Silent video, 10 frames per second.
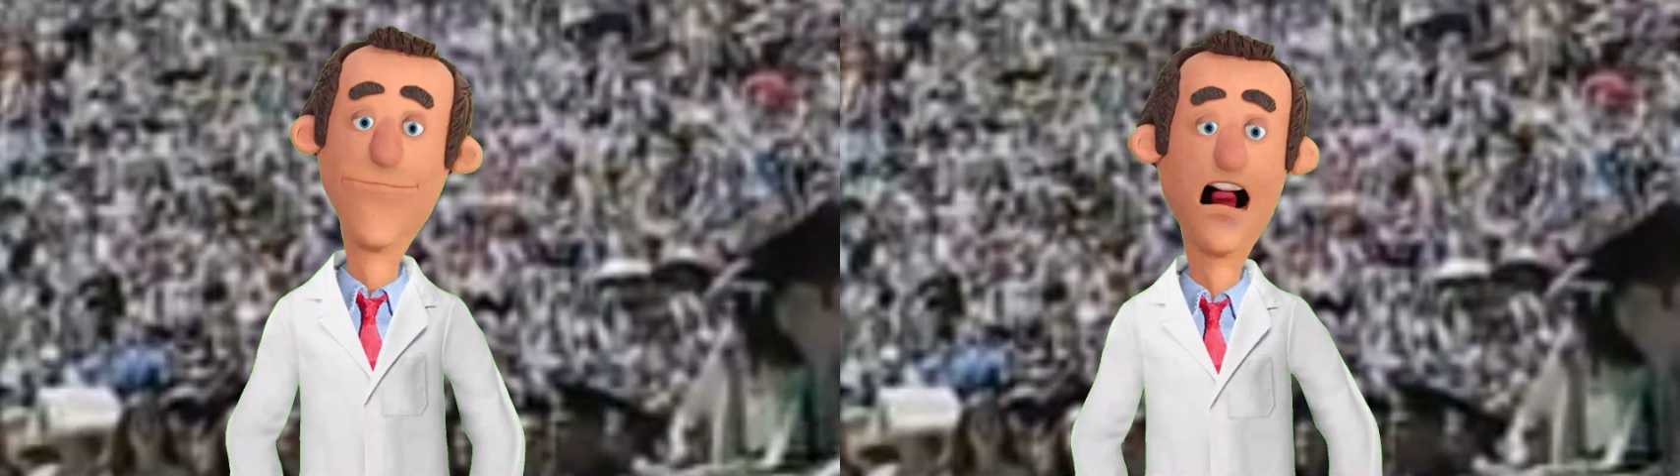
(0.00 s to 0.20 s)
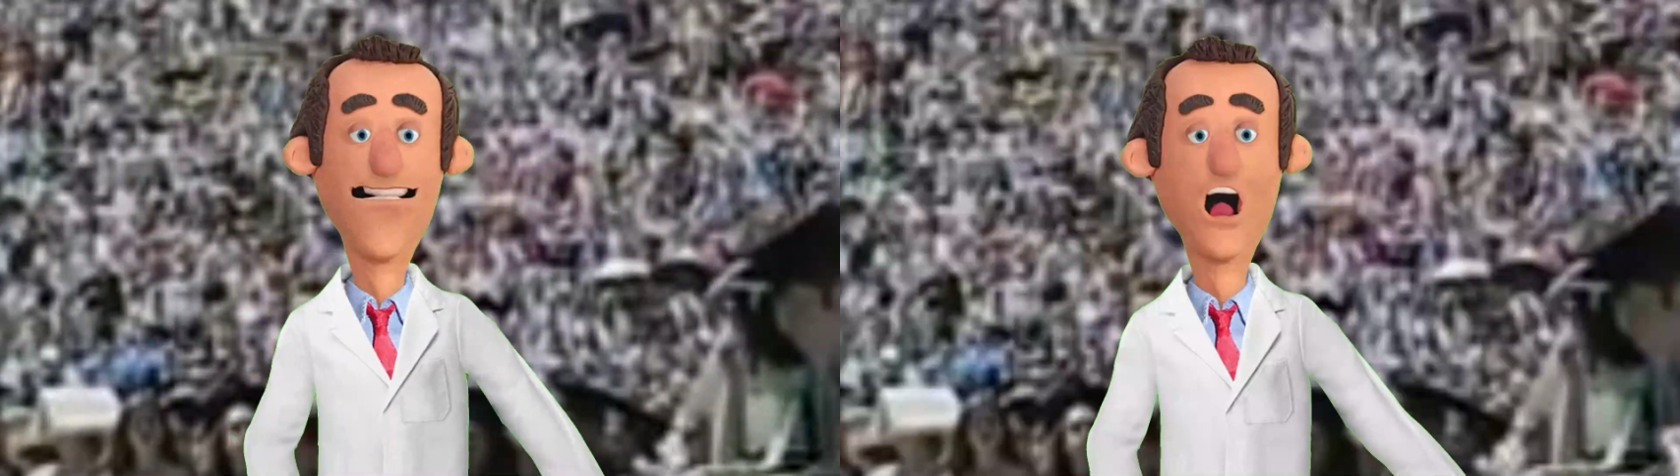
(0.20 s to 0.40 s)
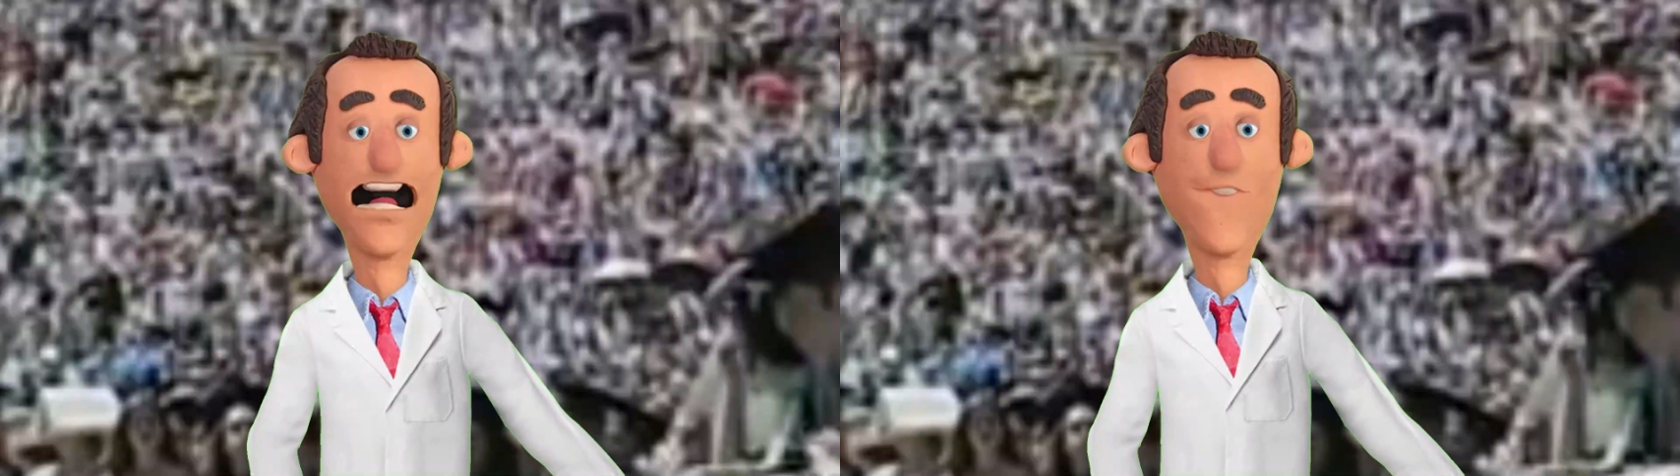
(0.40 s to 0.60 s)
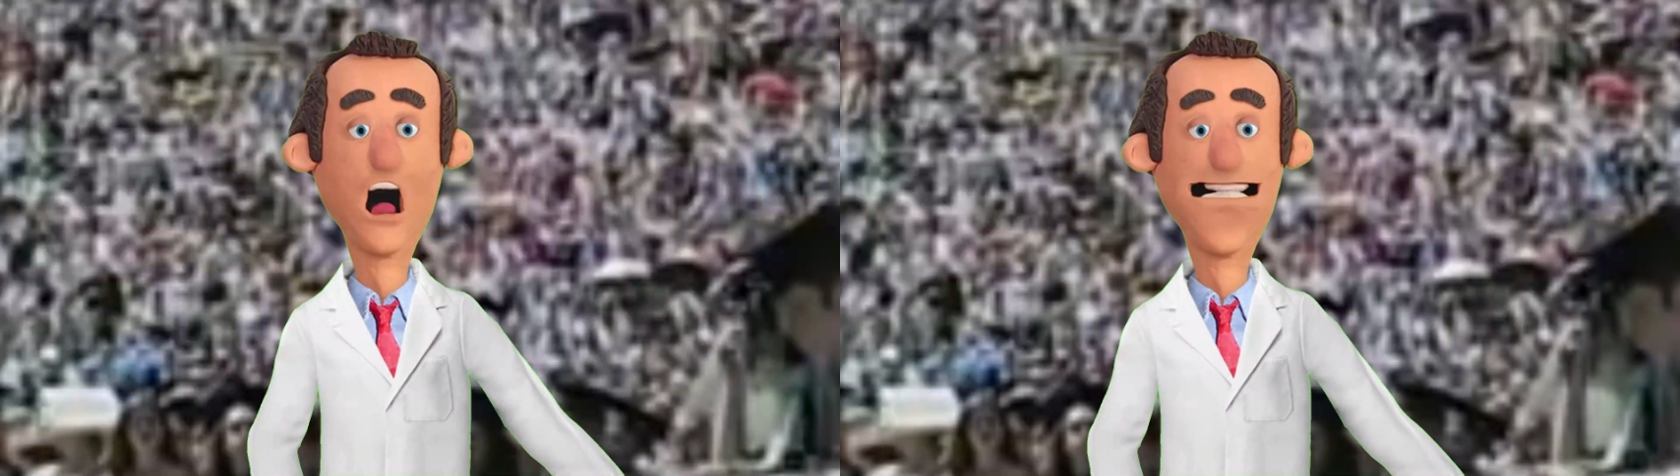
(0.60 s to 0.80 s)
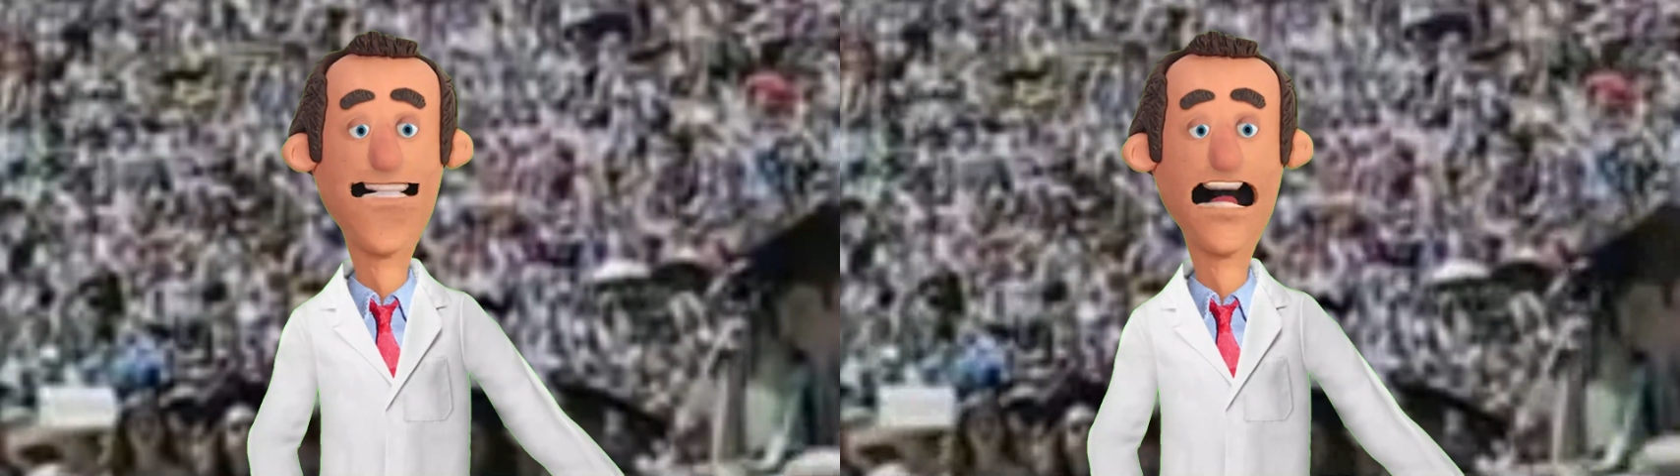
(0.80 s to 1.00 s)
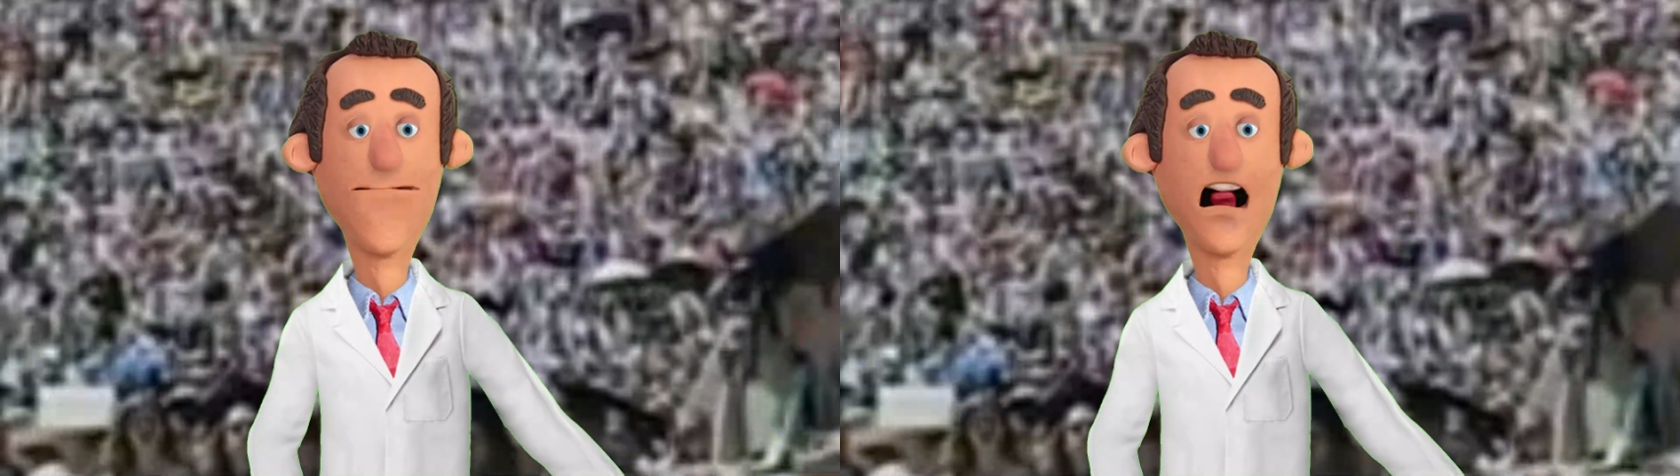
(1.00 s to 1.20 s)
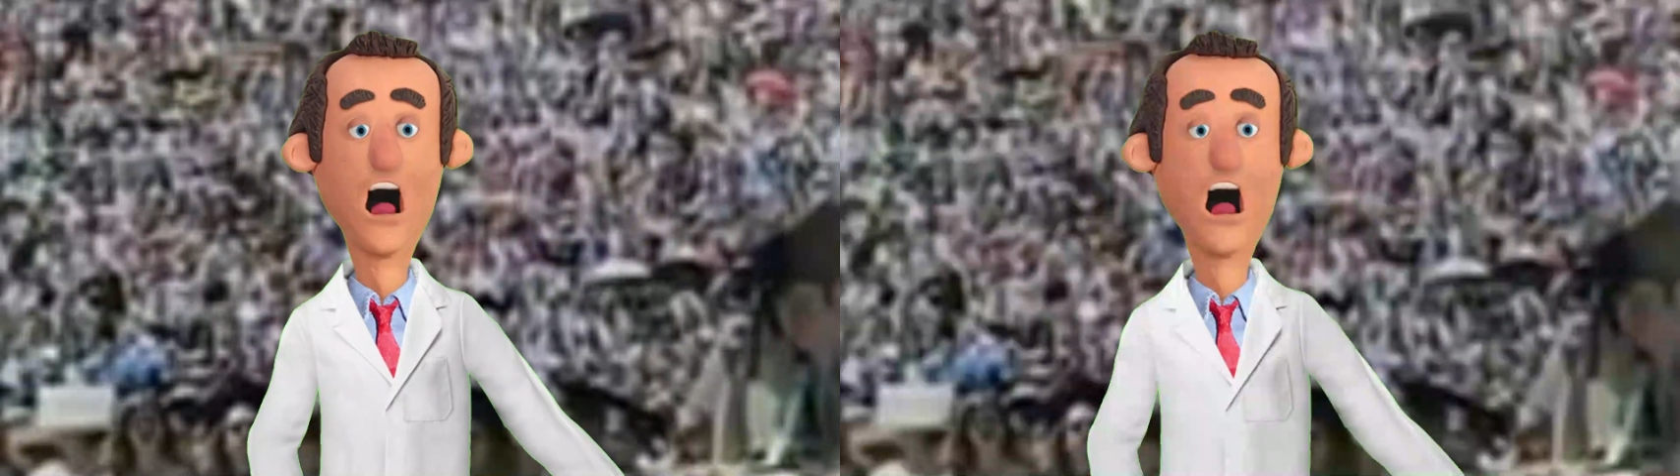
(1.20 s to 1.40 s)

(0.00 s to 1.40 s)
The turn of events at Apple had